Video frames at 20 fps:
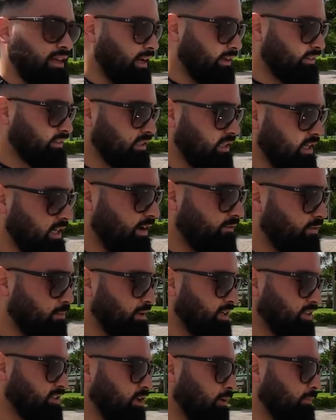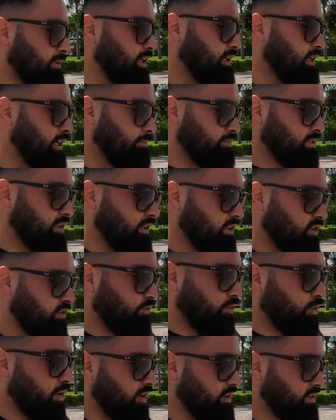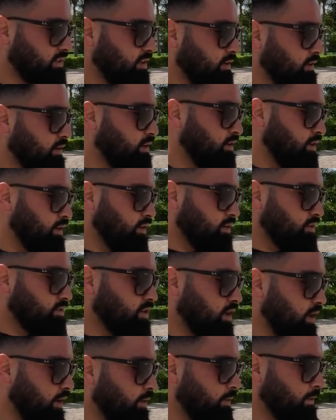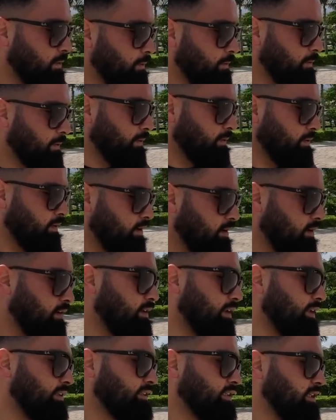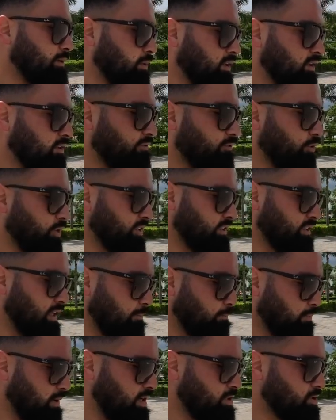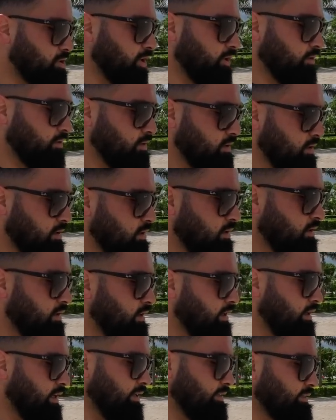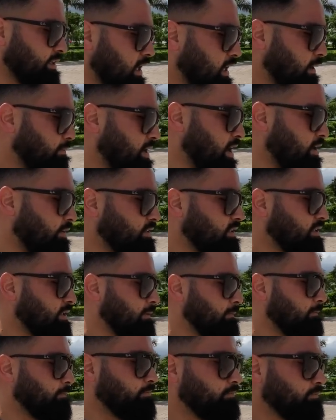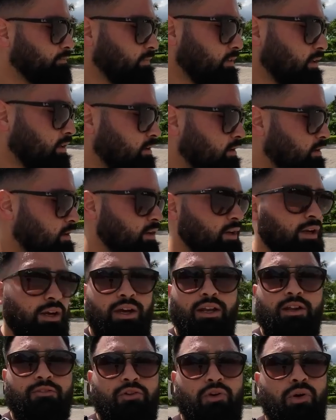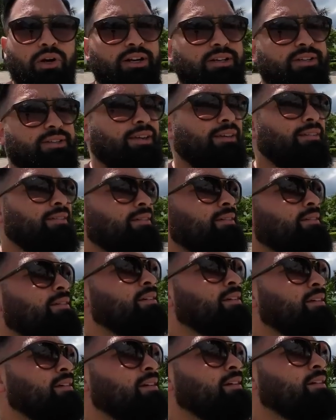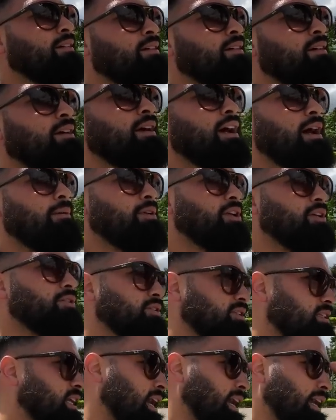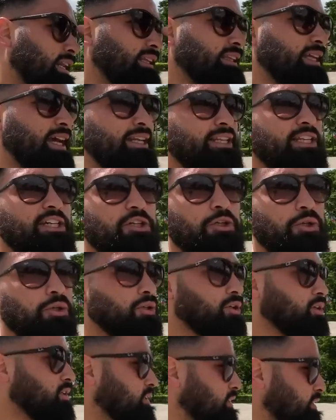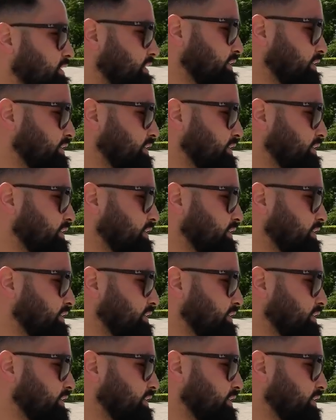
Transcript: that I see. And everybody told me to come to this fort. So let's see what the Fort San Pedro is all about. And of course, I'm going to use the handy dandy Google